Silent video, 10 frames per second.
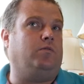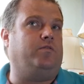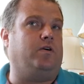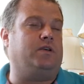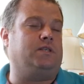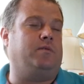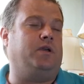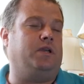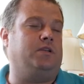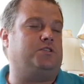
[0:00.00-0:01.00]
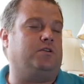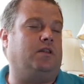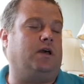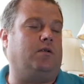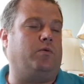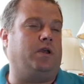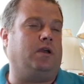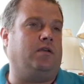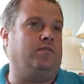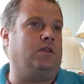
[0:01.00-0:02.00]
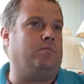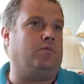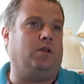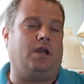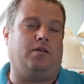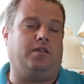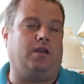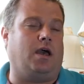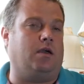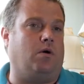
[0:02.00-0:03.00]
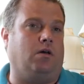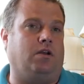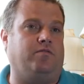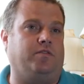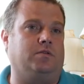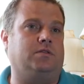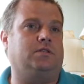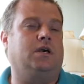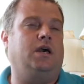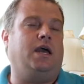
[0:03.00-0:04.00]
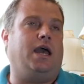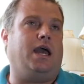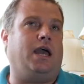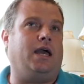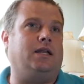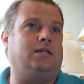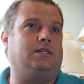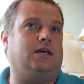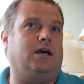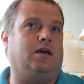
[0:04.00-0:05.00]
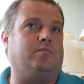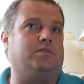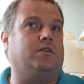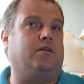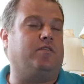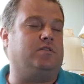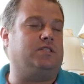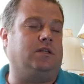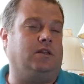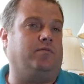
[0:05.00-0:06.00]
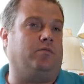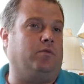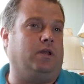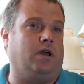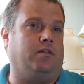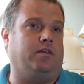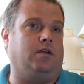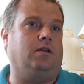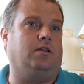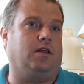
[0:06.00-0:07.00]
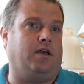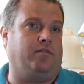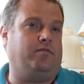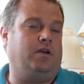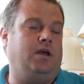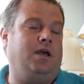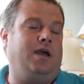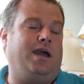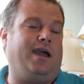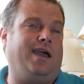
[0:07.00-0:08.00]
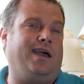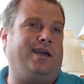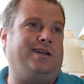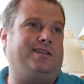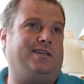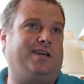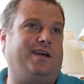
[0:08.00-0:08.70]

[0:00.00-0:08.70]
focus on making sure that we are giving them really healthy, high quality foods, and so that folks can live a really healthy life. And